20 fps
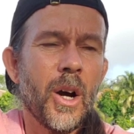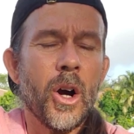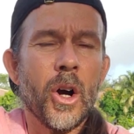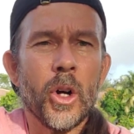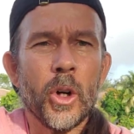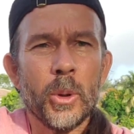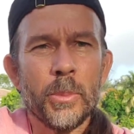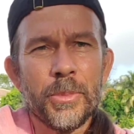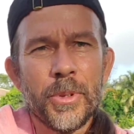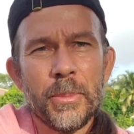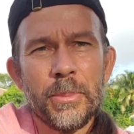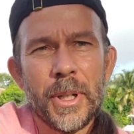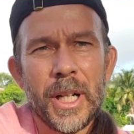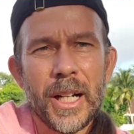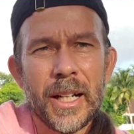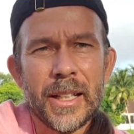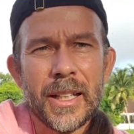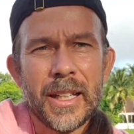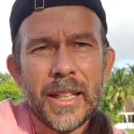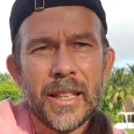harm the
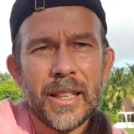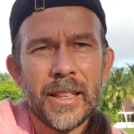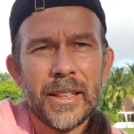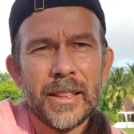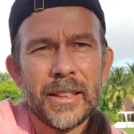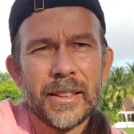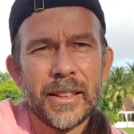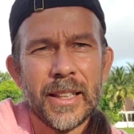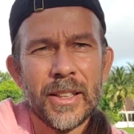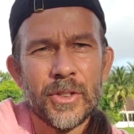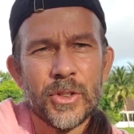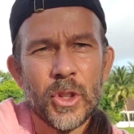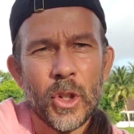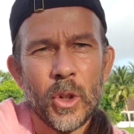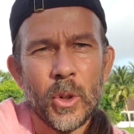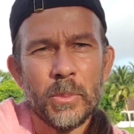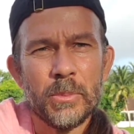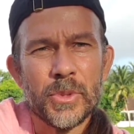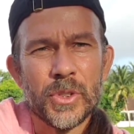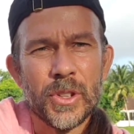body in
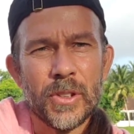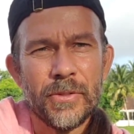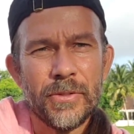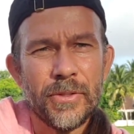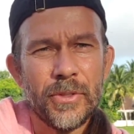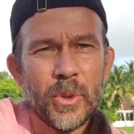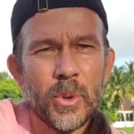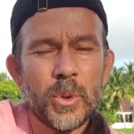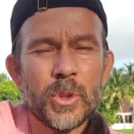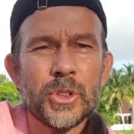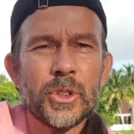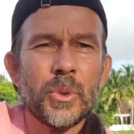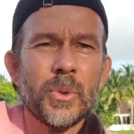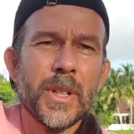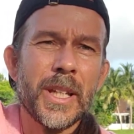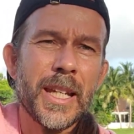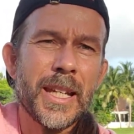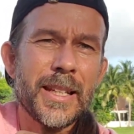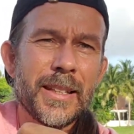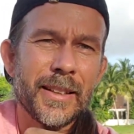terms of food
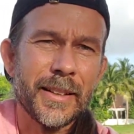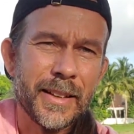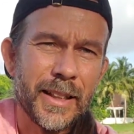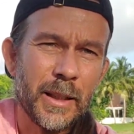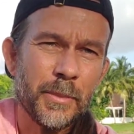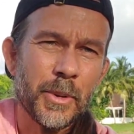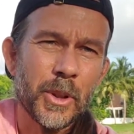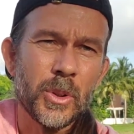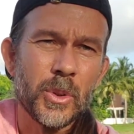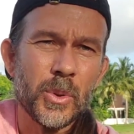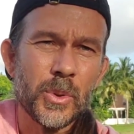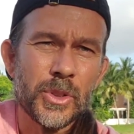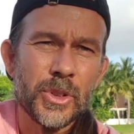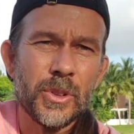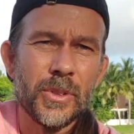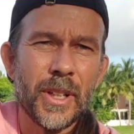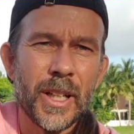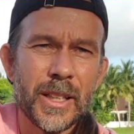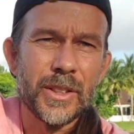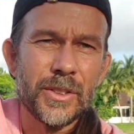you eat and
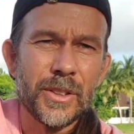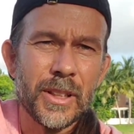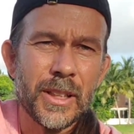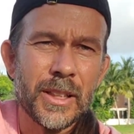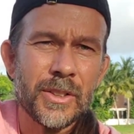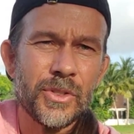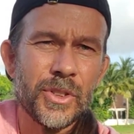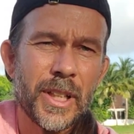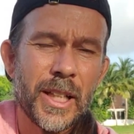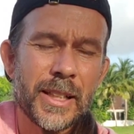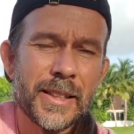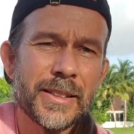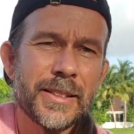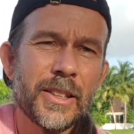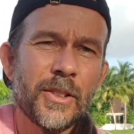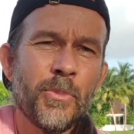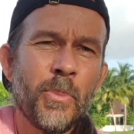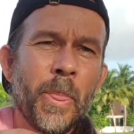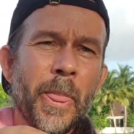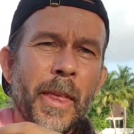chemicals you
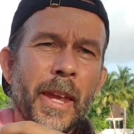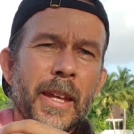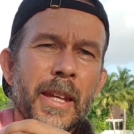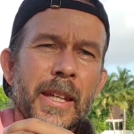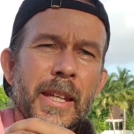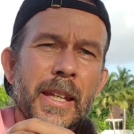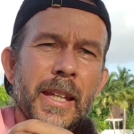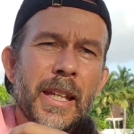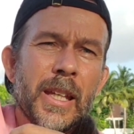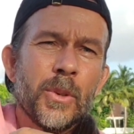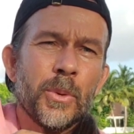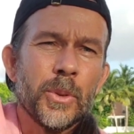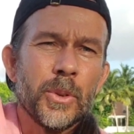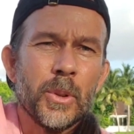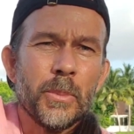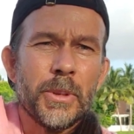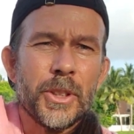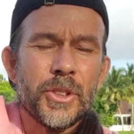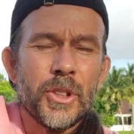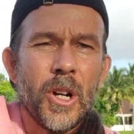ingest. We're
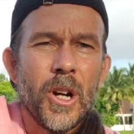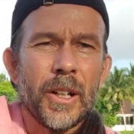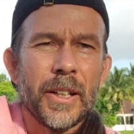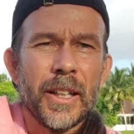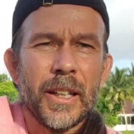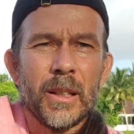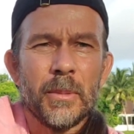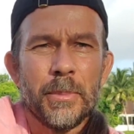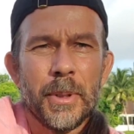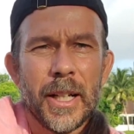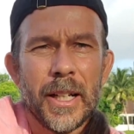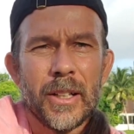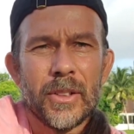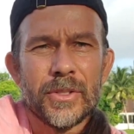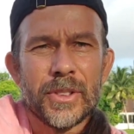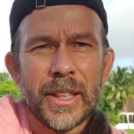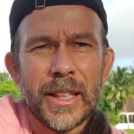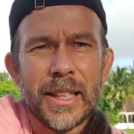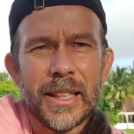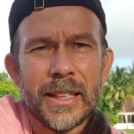going to be talking
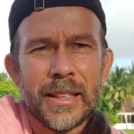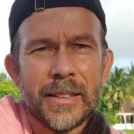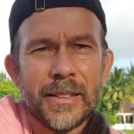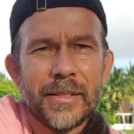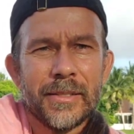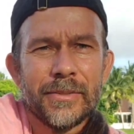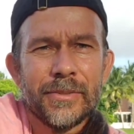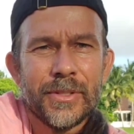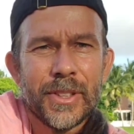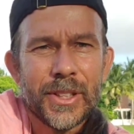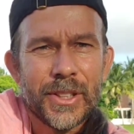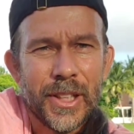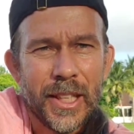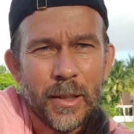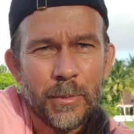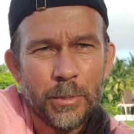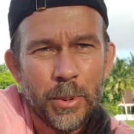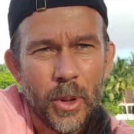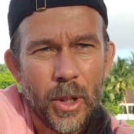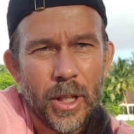about, again, the
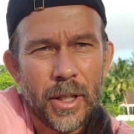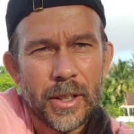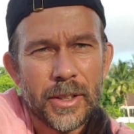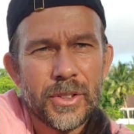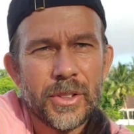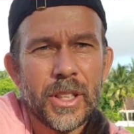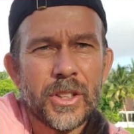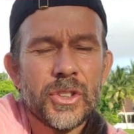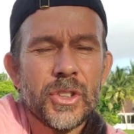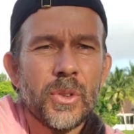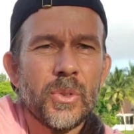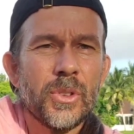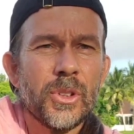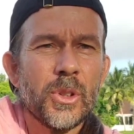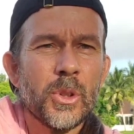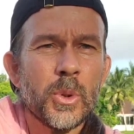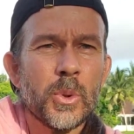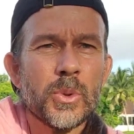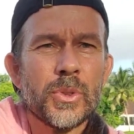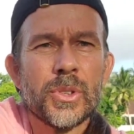skin products that you
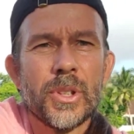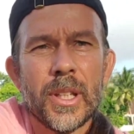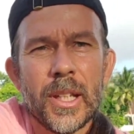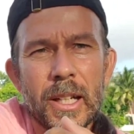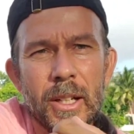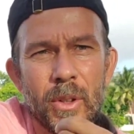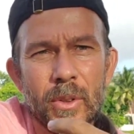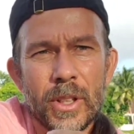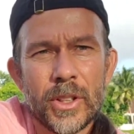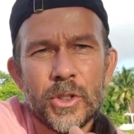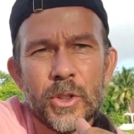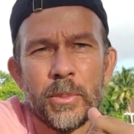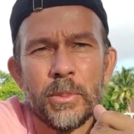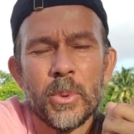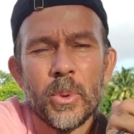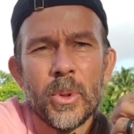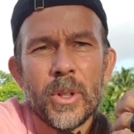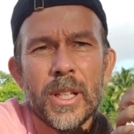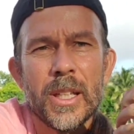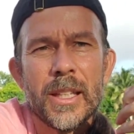use, the air that
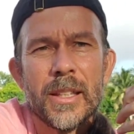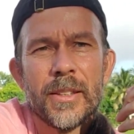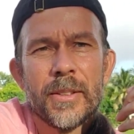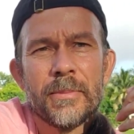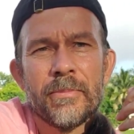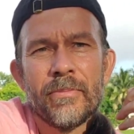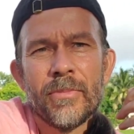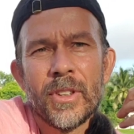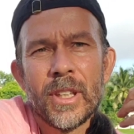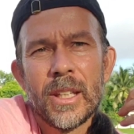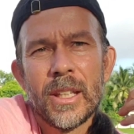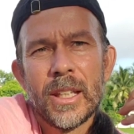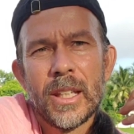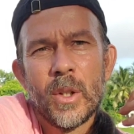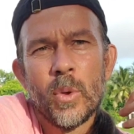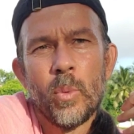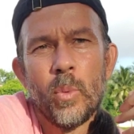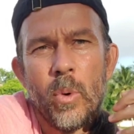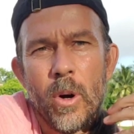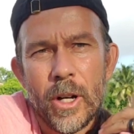you breathe,
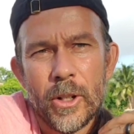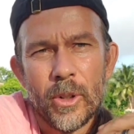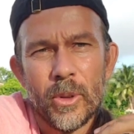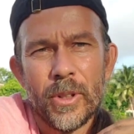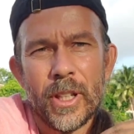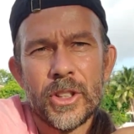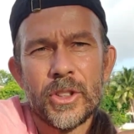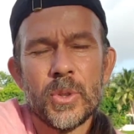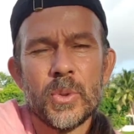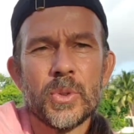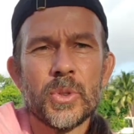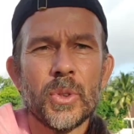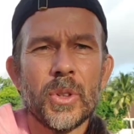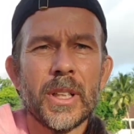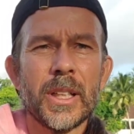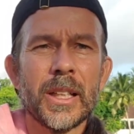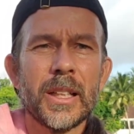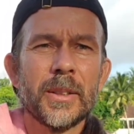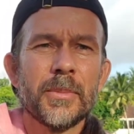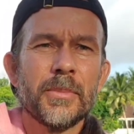water that you
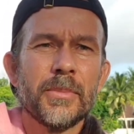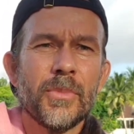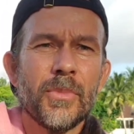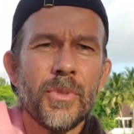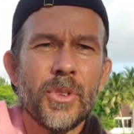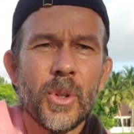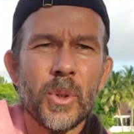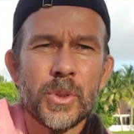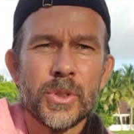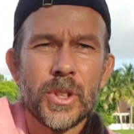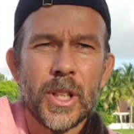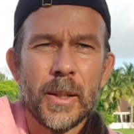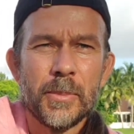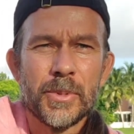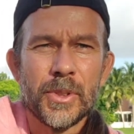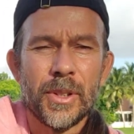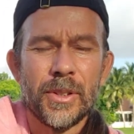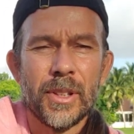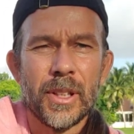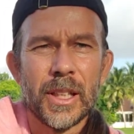drink, those
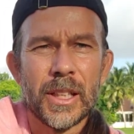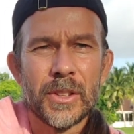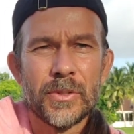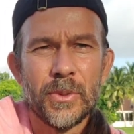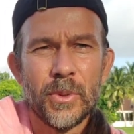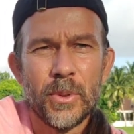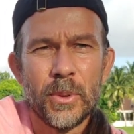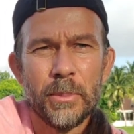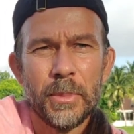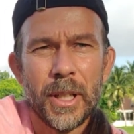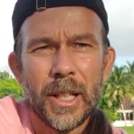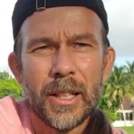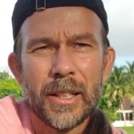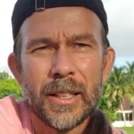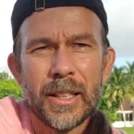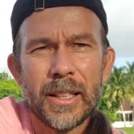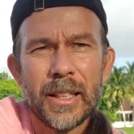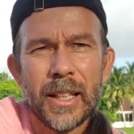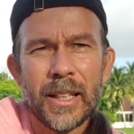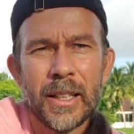types of things for the
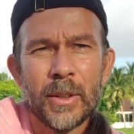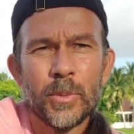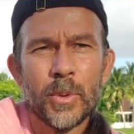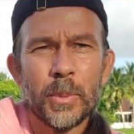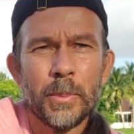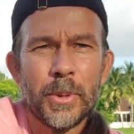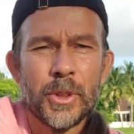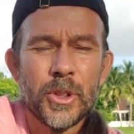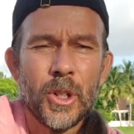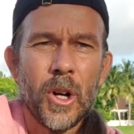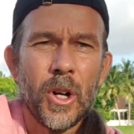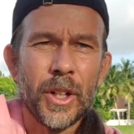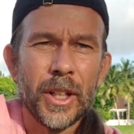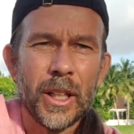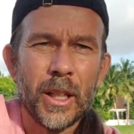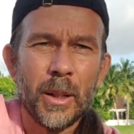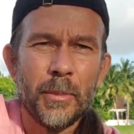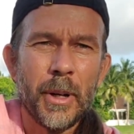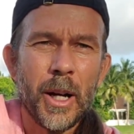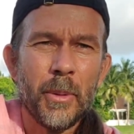body. And then we'll be
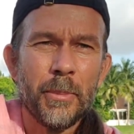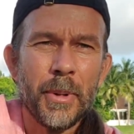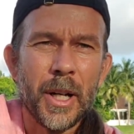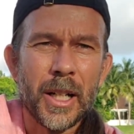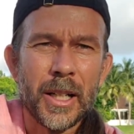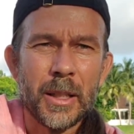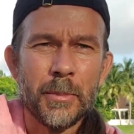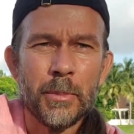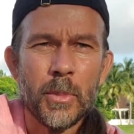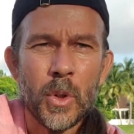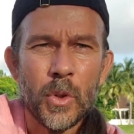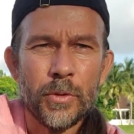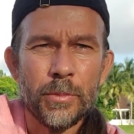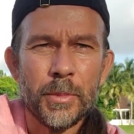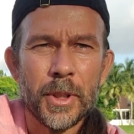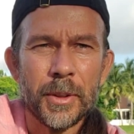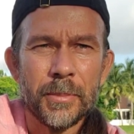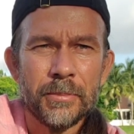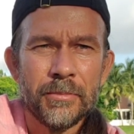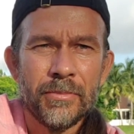talking about body
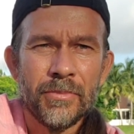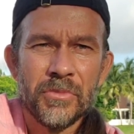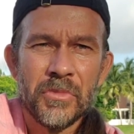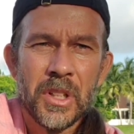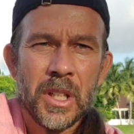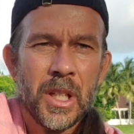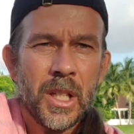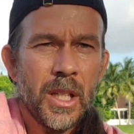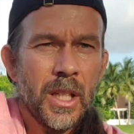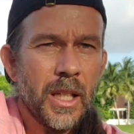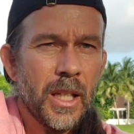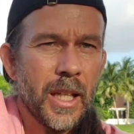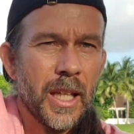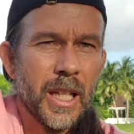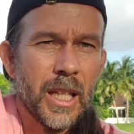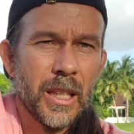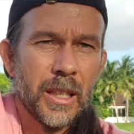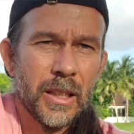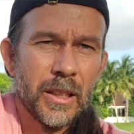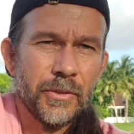movement.
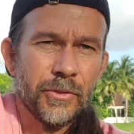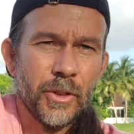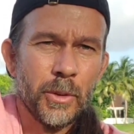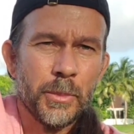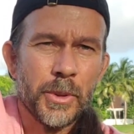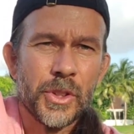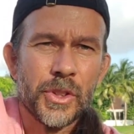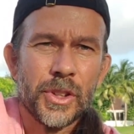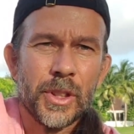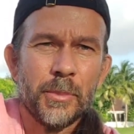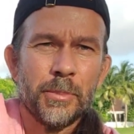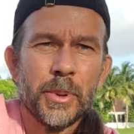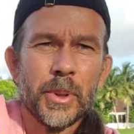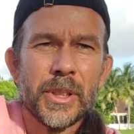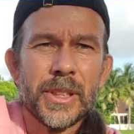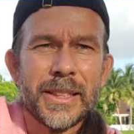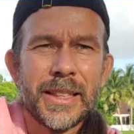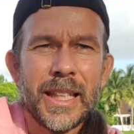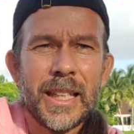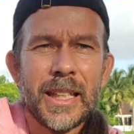Anything from as
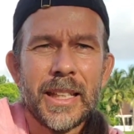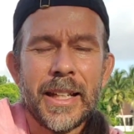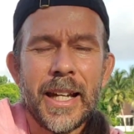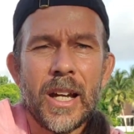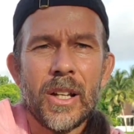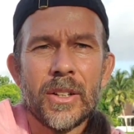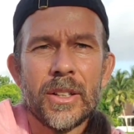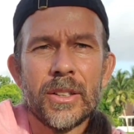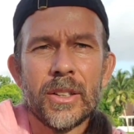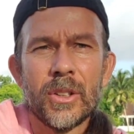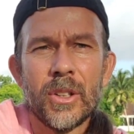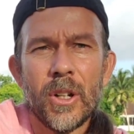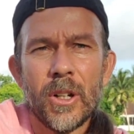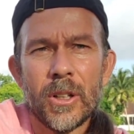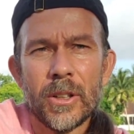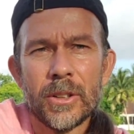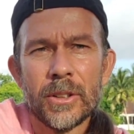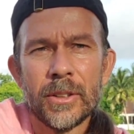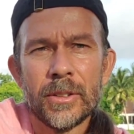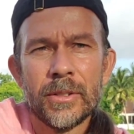simple as getting out in the
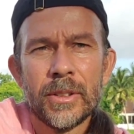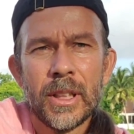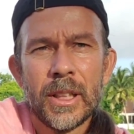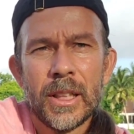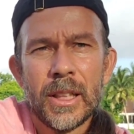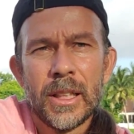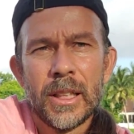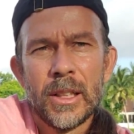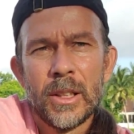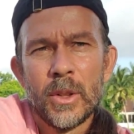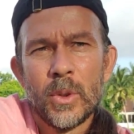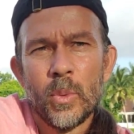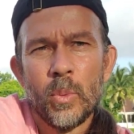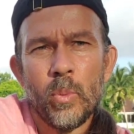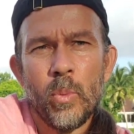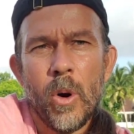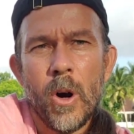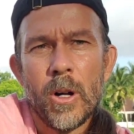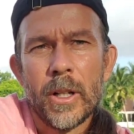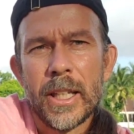garden,
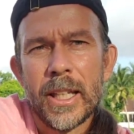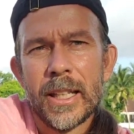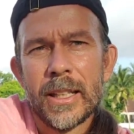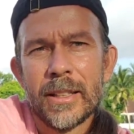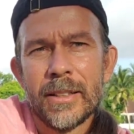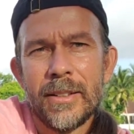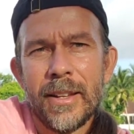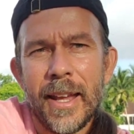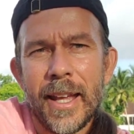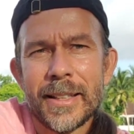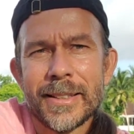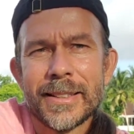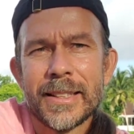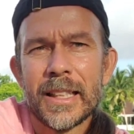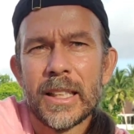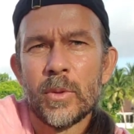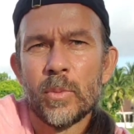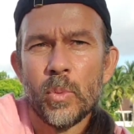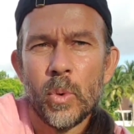walking, dancing,